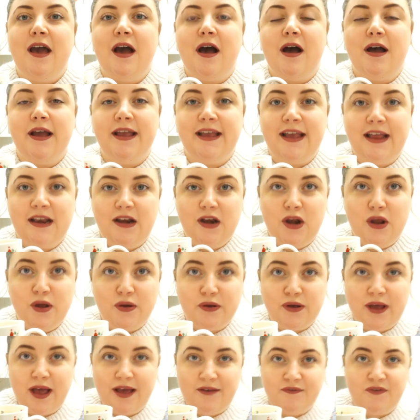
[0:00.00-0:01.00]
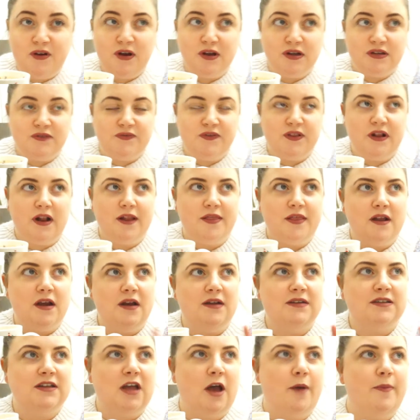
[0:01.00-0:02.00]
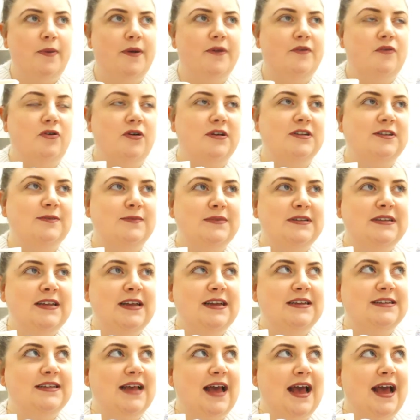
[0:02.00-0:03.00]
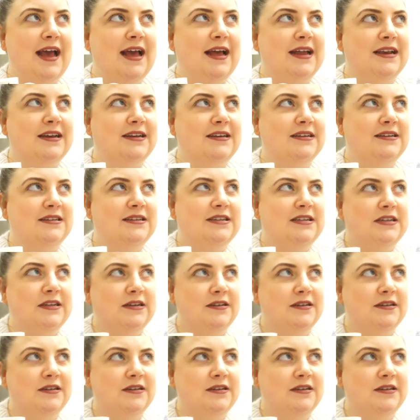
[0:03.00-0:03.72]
I have looked for like the last couple of Christmases, and